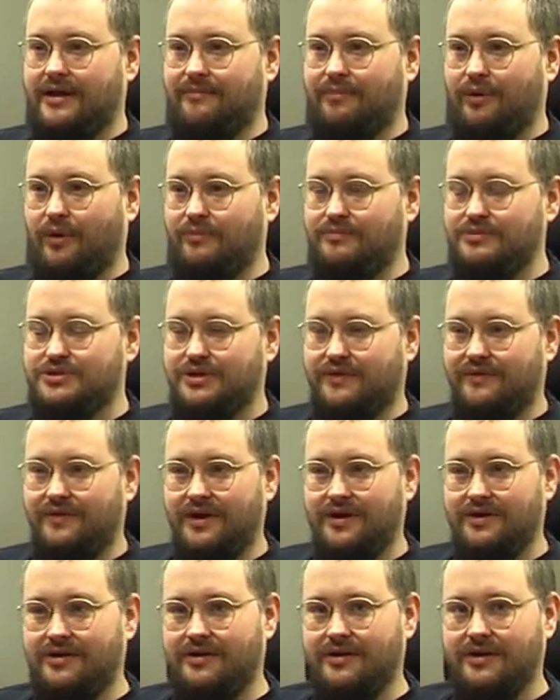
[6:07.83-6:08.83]
bombs
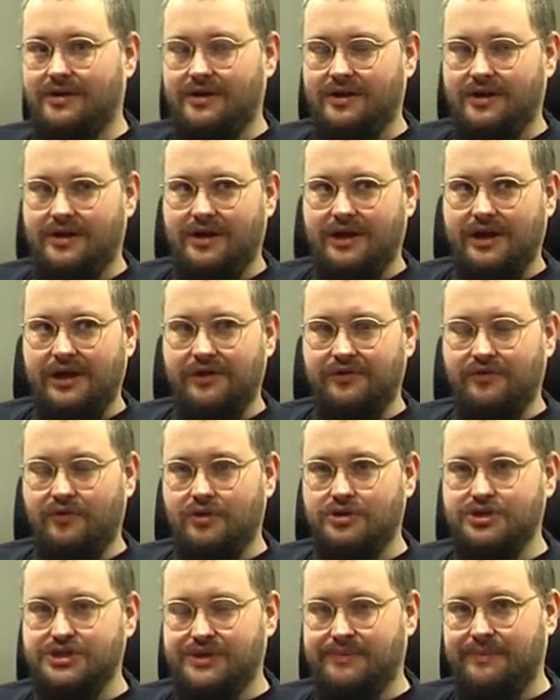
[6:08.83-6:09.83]
over
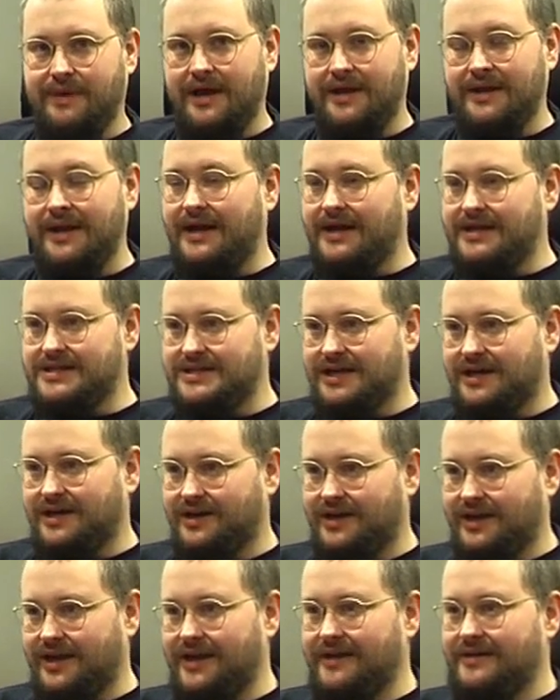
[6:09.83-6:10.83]
Hiroshima and
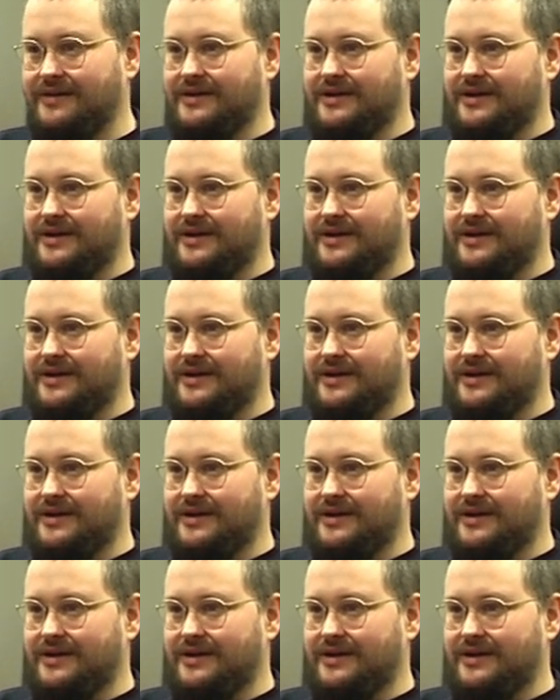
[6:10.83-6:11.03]
Nagasaki.